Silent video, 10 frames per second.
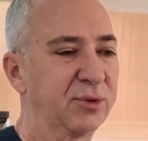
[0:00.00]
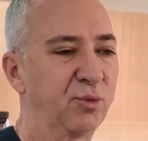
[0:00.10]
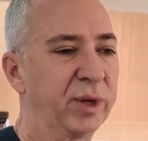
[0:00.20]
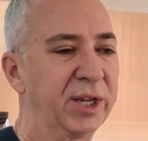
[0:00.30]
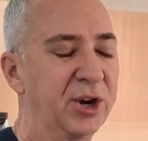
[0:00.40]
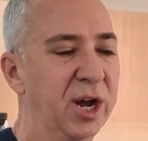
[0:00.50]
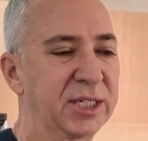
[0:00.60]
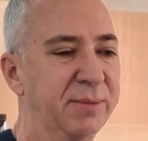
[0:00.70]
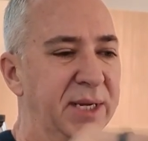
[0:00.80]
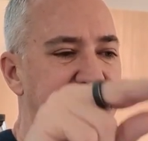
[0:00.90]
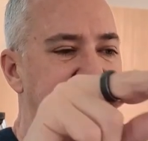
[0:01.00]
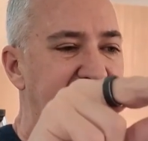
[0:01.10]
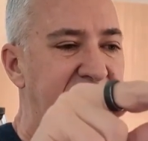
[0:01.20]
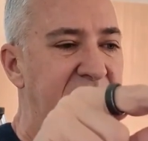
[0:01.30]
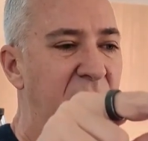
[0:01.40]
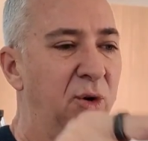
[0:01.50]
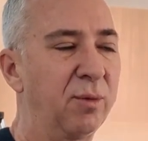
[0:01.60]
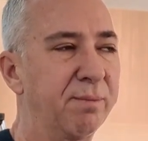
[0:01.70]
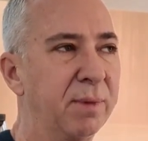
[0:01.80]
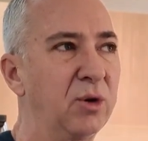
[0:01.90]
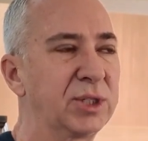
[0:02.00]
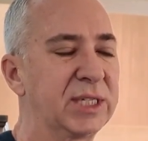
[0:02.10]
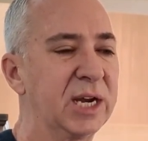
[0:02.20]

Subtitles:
really not to be a CEO. Most